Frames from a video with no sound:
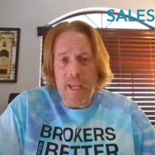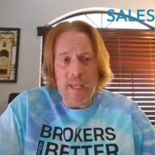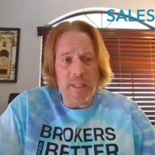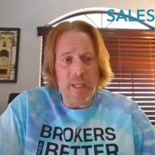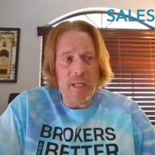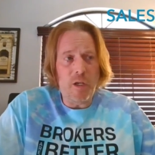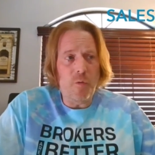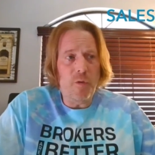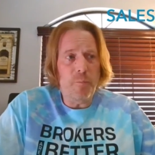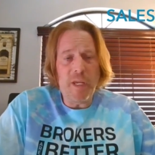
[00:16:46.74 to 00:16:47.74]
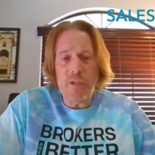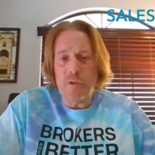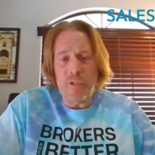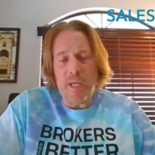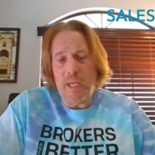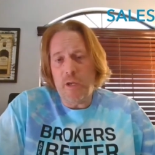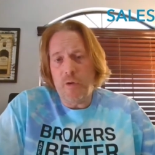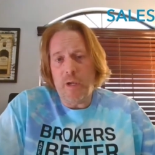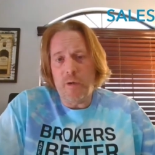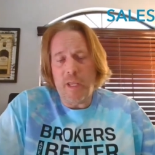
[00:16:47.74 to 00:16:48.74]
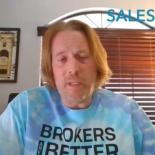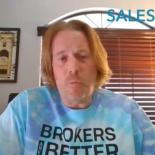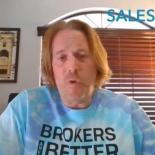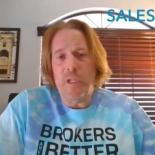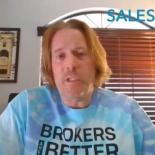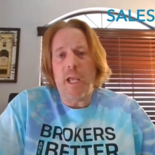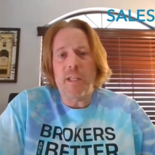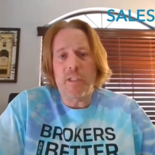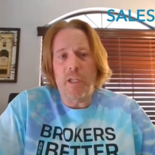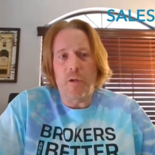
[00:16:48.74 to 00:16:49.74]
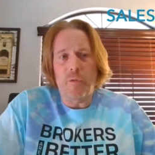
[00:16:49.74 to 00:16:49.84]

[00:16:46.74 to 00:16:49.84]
And then I go to mixers like here and there, like the one in Scottsdale.